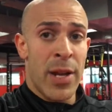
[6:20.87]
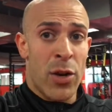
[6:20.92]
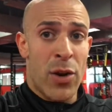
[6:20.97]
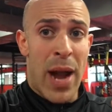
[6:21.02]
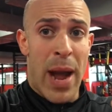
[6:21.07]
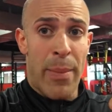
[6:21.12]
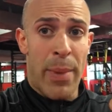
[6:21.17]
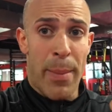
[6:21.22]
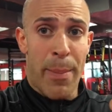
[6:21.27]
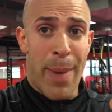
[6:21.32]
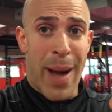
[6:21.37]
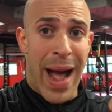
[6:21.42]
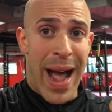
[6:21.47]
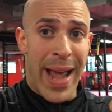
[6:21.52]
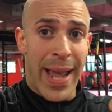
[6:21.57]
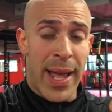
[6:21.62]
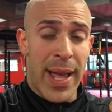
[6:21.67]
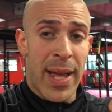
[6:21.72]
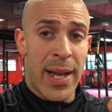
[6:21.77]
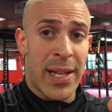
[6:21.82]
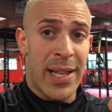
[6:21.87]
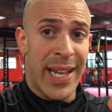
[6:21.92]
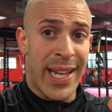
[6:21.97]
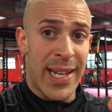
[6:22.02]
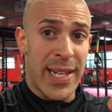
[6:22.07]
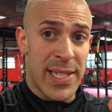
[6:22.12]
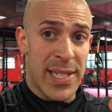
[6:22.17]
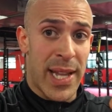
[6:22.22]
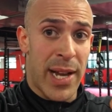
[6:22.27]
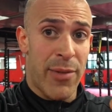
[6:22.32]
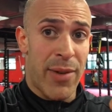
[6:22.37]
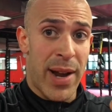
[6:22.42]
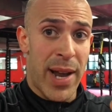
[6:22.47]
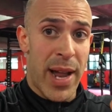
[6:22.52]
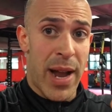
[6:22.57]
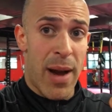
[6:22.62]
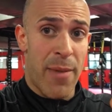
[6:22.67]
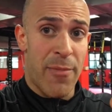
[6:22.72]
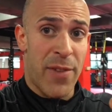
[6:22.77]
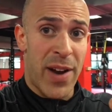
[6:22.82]
grab it by clicking this link right
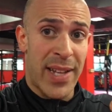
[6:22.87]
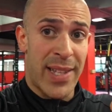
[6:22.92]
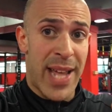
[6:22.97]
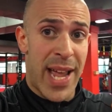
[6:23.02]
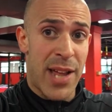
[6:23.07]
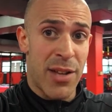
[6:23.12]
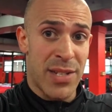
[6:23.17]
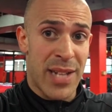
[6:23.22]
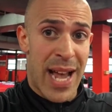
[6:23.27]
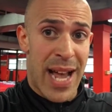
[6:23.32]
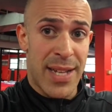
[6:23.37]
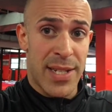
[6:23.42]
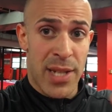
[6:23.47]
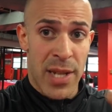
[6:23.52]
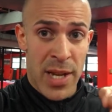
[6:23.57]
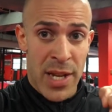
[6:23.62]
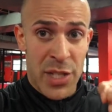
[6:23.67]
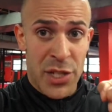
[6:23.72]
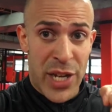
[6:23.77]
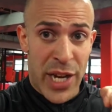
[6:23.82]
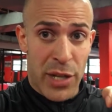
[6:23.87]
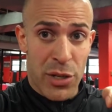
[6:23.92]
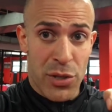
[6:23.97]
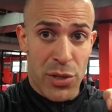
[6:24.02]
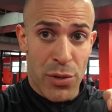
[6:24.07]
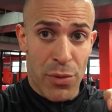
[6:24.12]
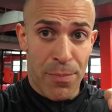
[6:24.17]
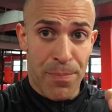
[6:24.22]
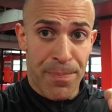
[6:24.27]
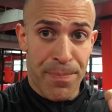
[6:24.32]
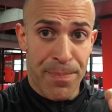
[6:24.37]
here. I'm Frank Daniels, guys. Check you soon.